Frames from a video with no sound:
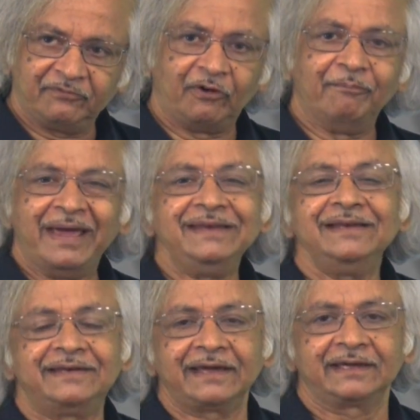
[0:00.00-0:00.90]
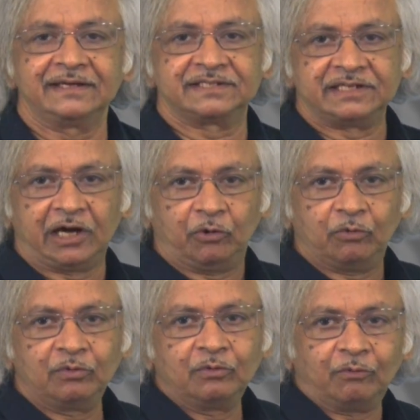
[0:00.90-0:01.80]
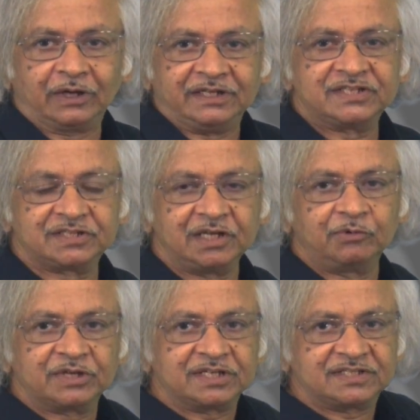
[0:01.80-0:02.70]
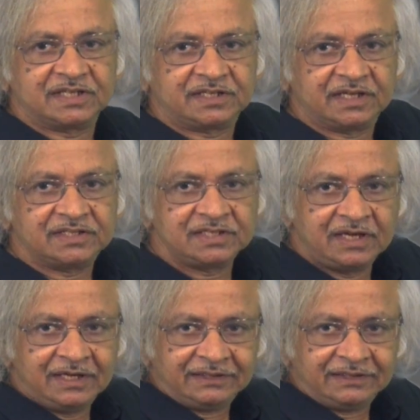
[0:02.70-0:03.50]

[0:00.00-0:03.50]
for many decades now, what distinguishes it is